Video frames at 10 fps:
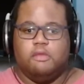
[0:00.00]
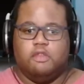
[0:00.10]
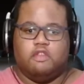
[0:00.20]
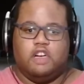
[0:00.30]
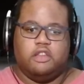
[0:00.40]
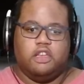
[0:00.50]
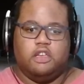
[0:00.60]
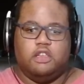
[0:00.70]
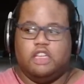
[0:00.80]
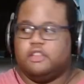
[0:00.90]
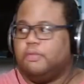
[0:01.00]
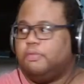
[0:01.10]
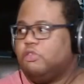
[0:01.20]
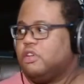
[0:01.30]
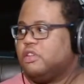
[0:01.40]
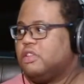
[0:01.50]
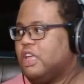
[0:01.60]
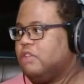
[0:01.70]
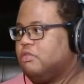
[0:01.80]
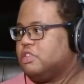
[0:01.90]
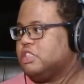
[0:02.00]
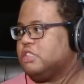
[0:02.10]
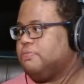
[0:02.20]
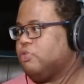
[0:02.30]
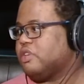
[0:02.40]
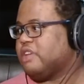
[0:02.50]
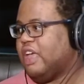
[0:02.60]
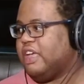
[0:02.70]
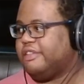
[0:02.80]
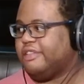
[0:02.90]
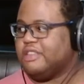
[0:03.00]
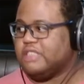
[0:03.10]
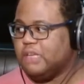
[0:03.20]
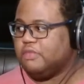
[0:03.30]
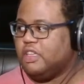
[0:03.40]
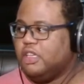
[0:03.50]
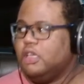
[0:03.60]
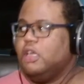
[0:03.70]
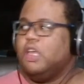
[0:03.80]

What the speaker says: But right there next to port that, which is port 8, is empty,